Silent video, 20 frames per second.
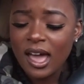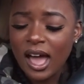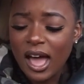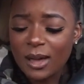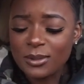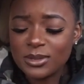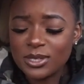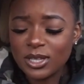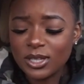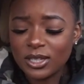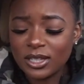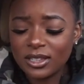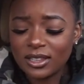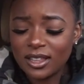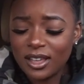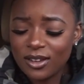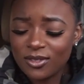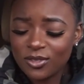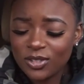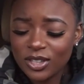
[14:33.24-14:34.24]
I'm Still in
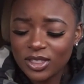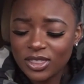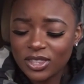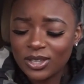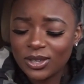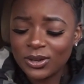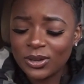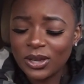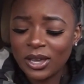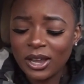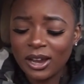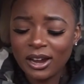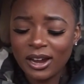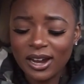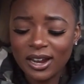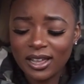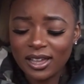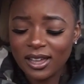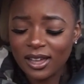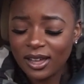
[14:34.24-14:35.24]
Love with You, Here
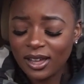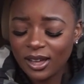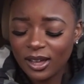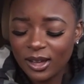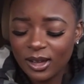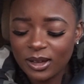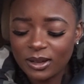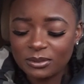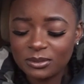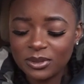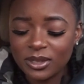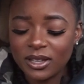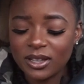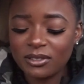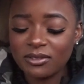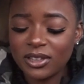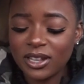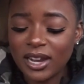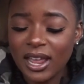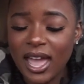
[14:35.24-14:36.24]
I Come,
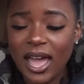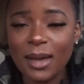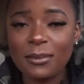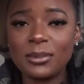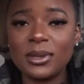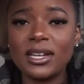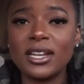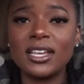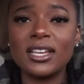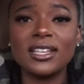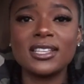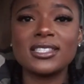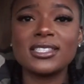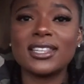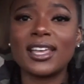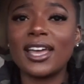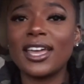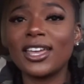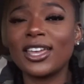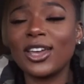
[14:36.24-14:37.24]
Love and Happiness.
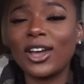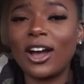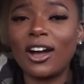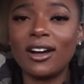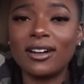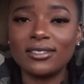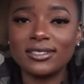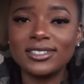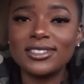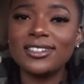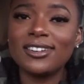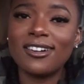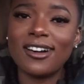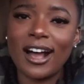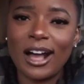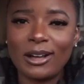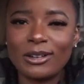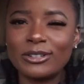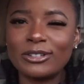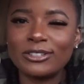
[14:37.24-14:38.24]
Like, y'all, you know
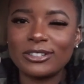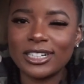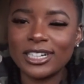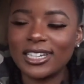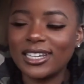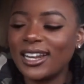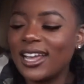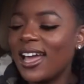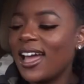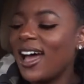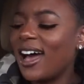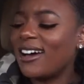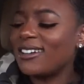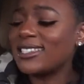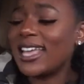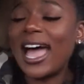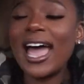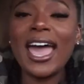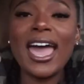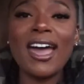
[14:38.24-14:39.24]
Al Green.
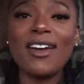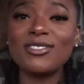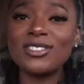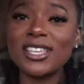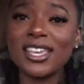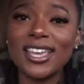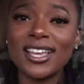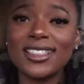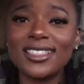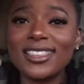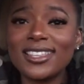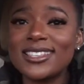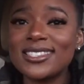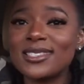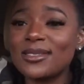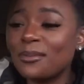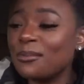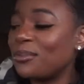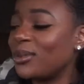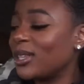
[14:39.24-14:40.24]
I have to get this
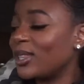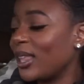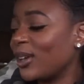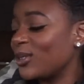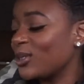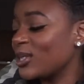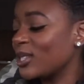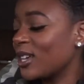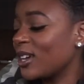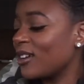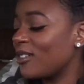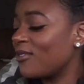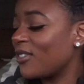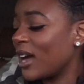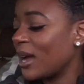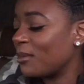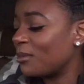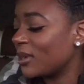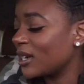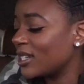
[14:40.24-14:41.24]
and put those good
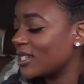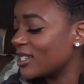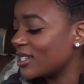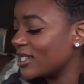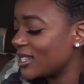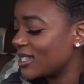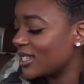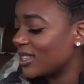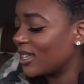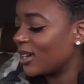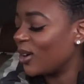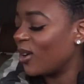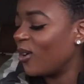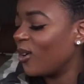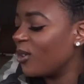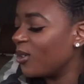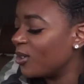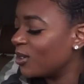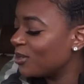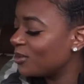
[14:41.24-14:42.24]
vibrations in the
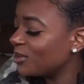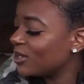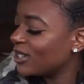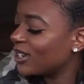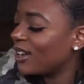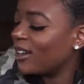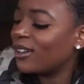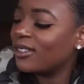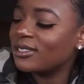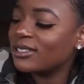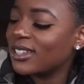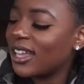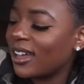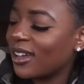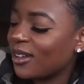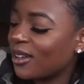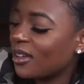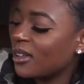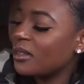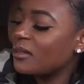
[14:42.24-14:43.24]
home, you know,
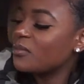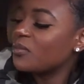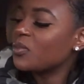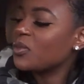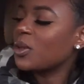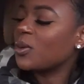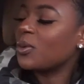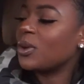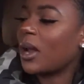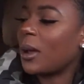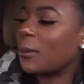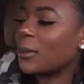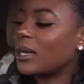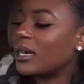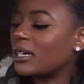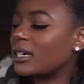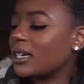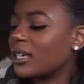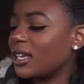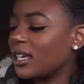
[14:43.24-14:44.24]
like when I'm
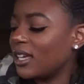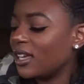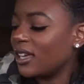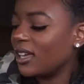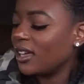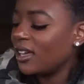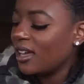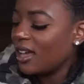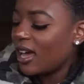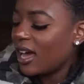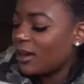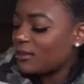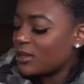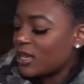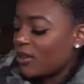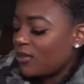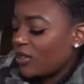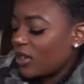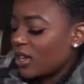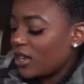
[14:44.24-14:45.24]
cooking. I'm
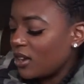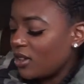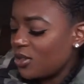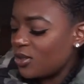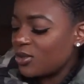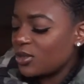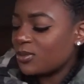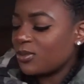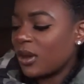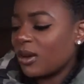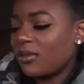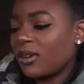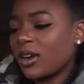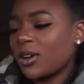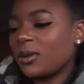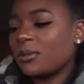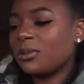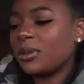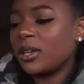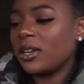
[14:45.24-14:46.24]
definitely gonna use my
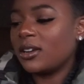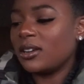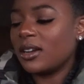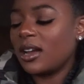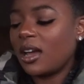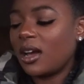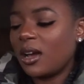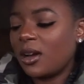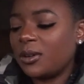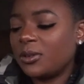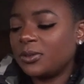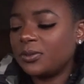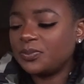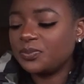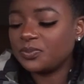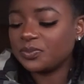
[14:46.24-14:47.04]
record player now.